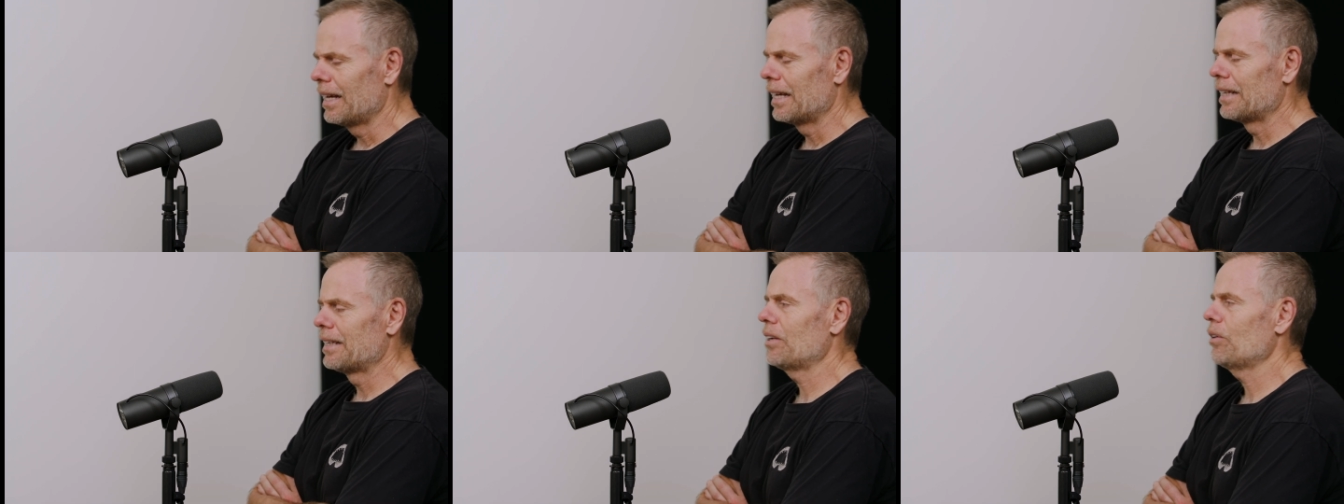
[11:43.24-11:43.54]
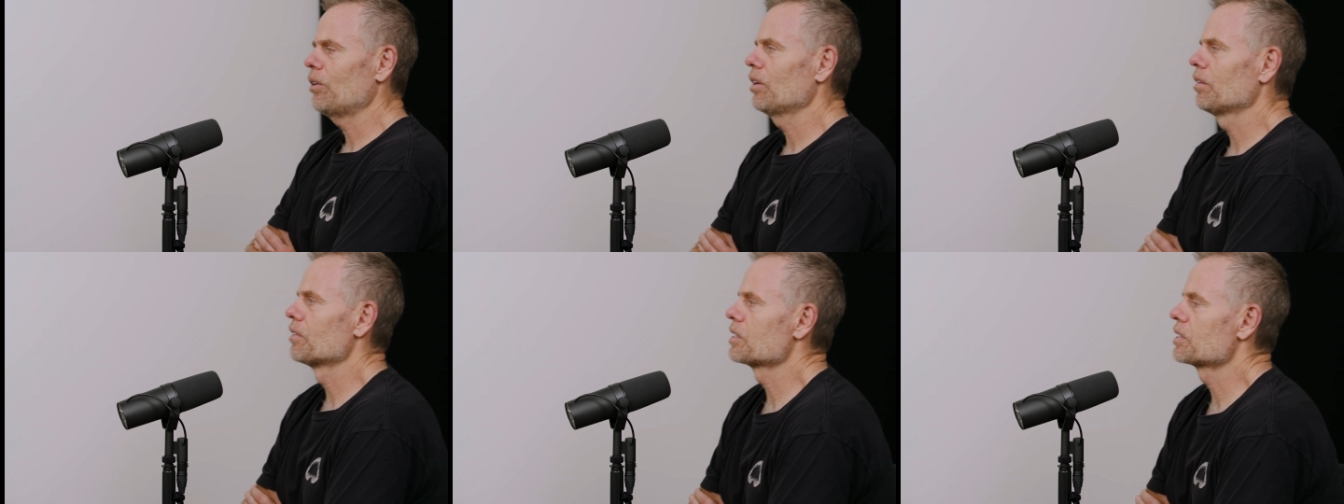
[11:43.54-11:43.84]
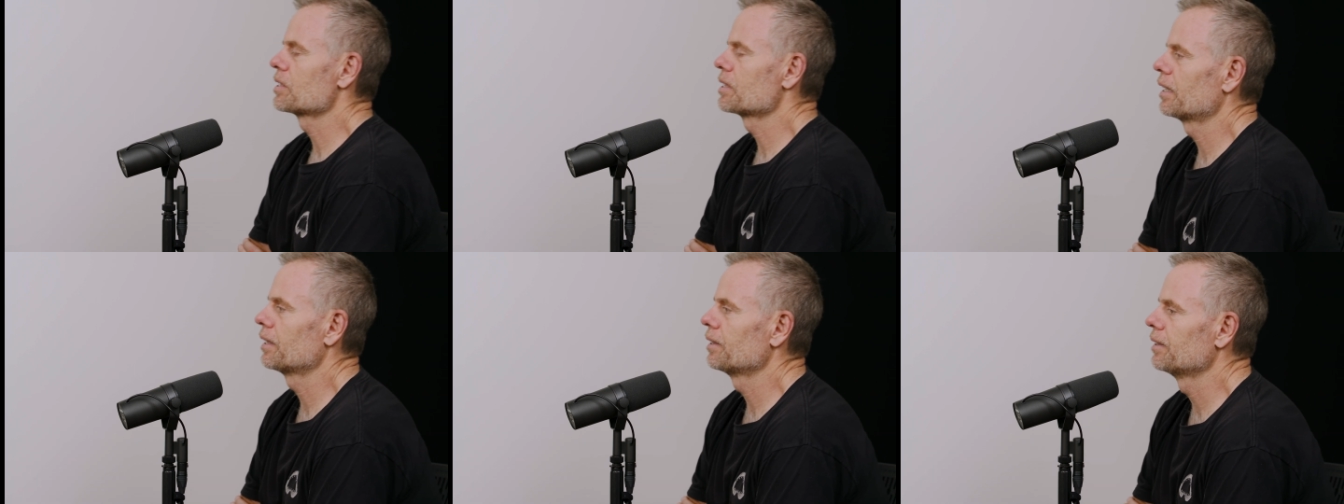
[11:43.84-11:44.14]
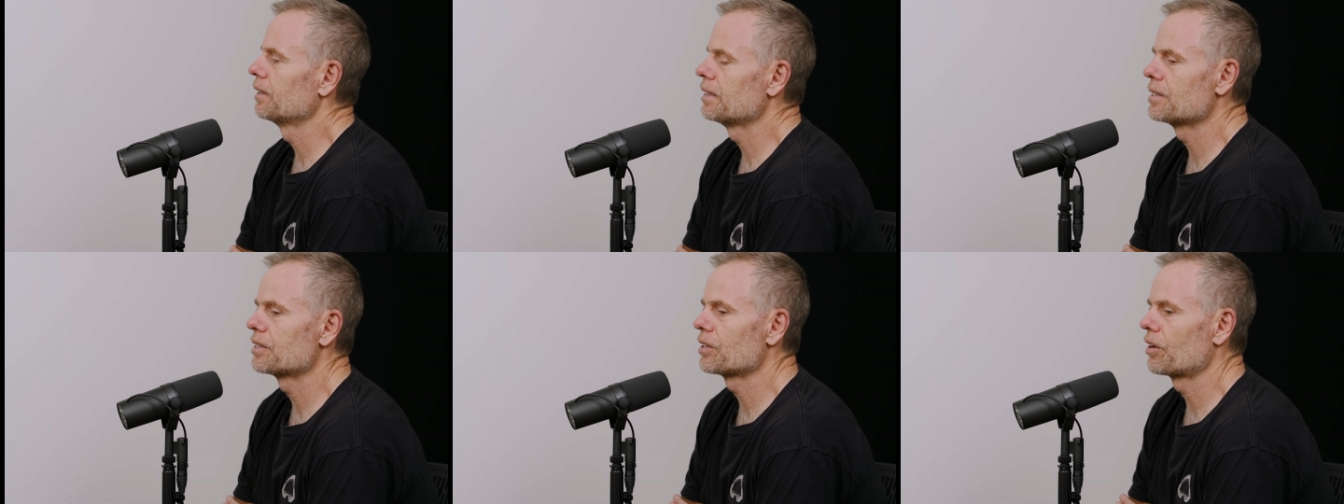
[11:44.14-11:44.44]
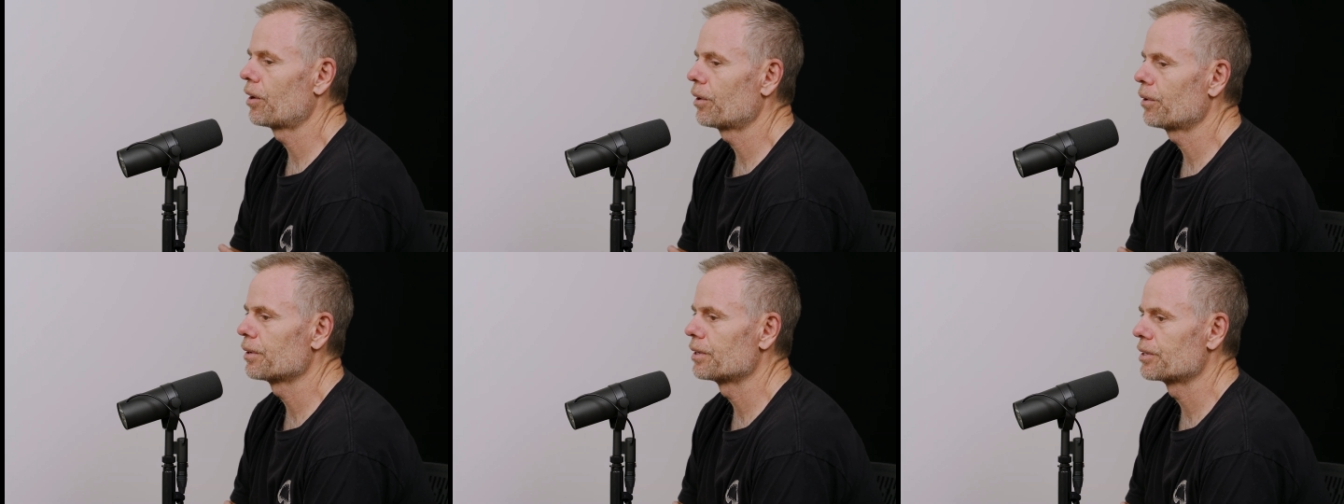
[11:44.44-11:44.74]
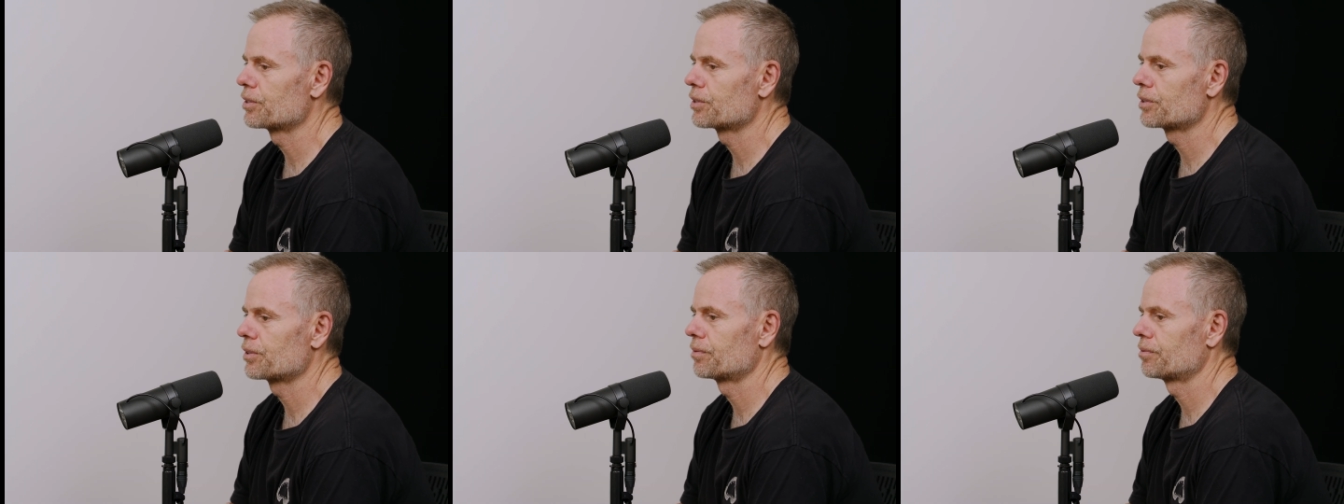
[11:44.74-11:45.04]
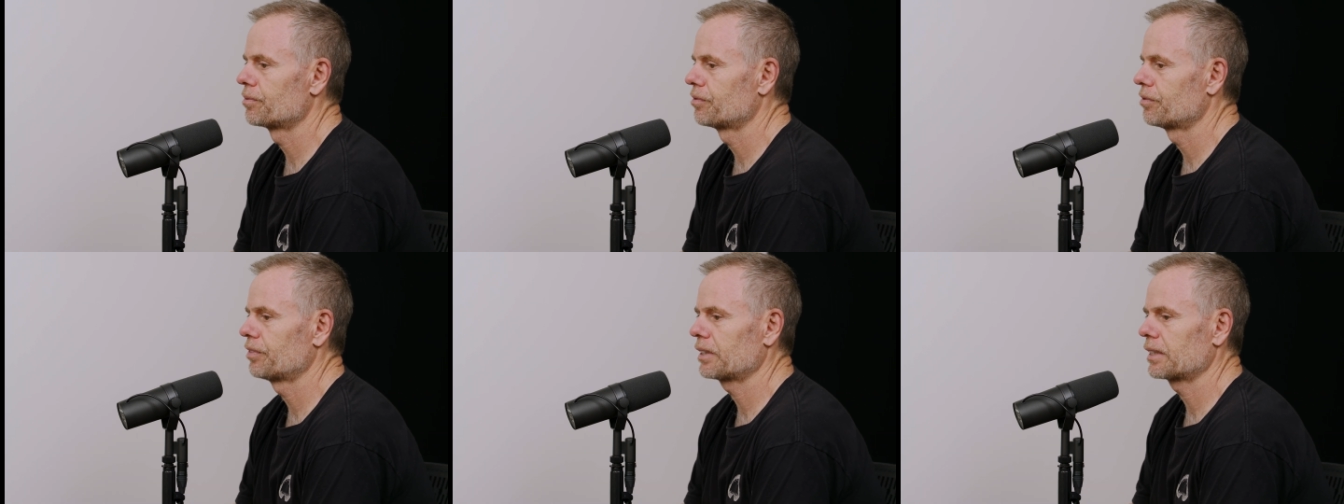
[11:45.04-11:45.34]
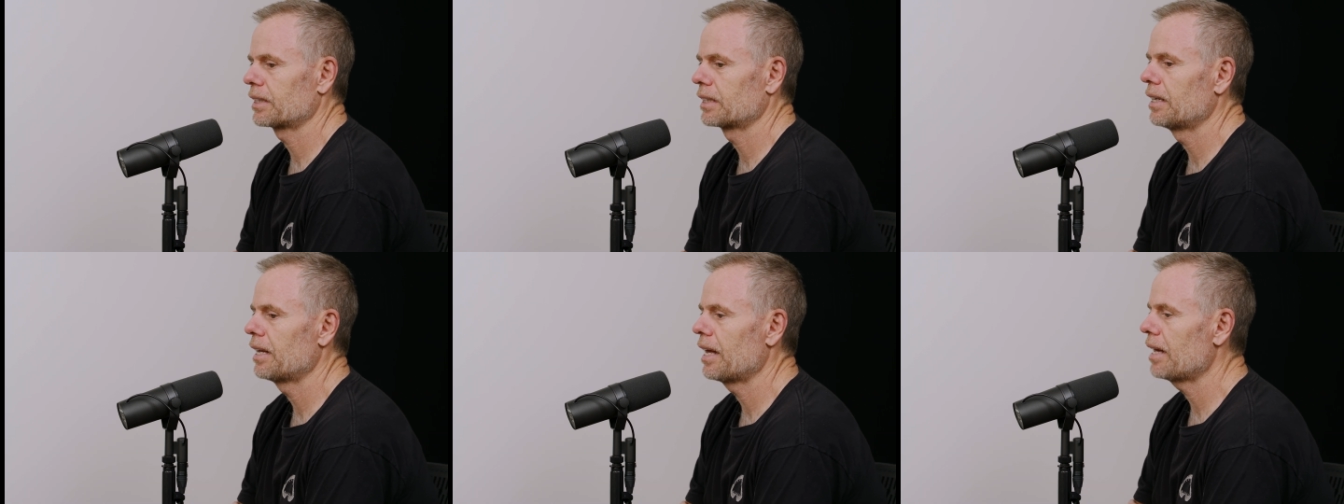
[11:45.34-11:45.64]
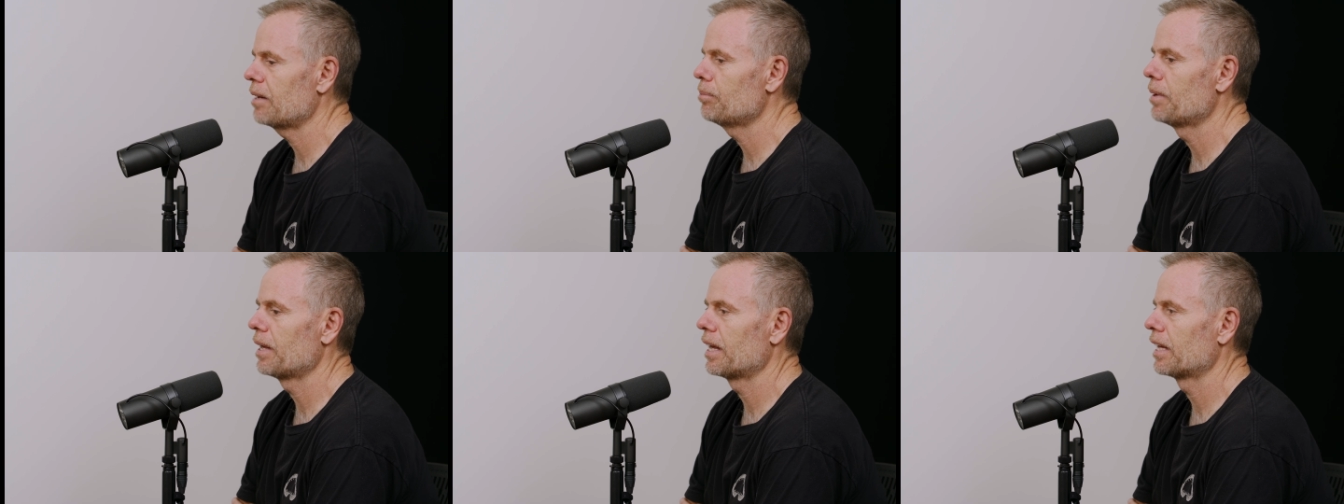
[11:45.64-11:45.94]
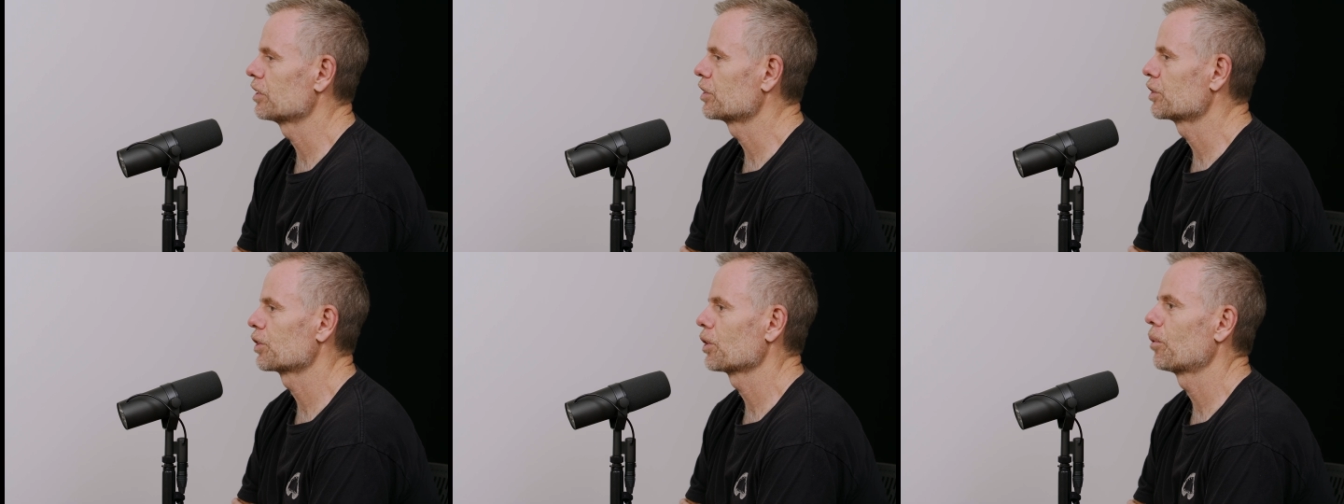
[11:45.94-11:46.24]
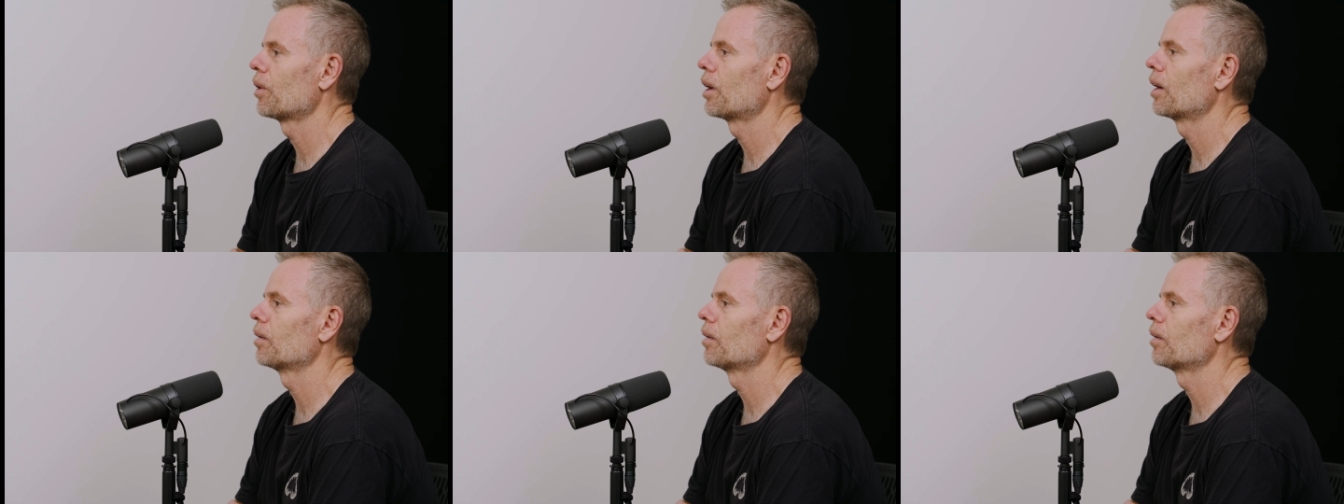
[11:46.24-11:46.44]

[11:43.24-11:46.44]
And then all of a sudden, these orange fucking headbands show